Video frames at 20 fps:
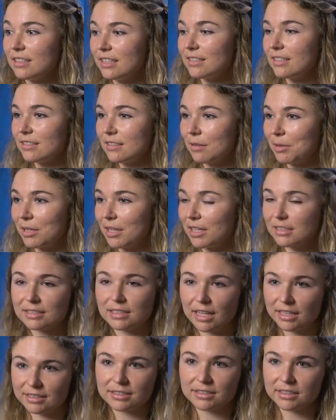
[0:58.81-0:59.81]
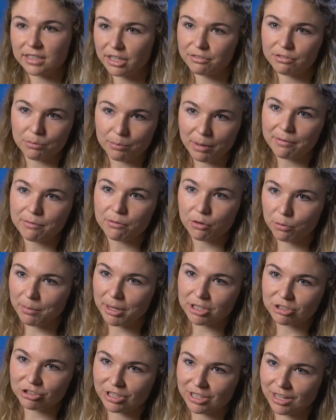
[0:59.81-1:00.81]
This is something that's necessary for my
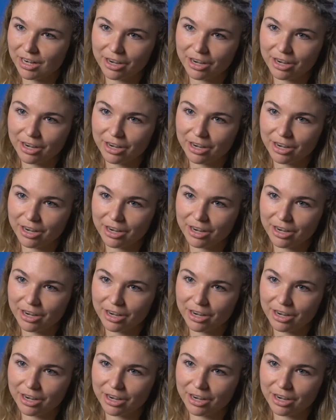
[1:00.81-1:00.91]
formation,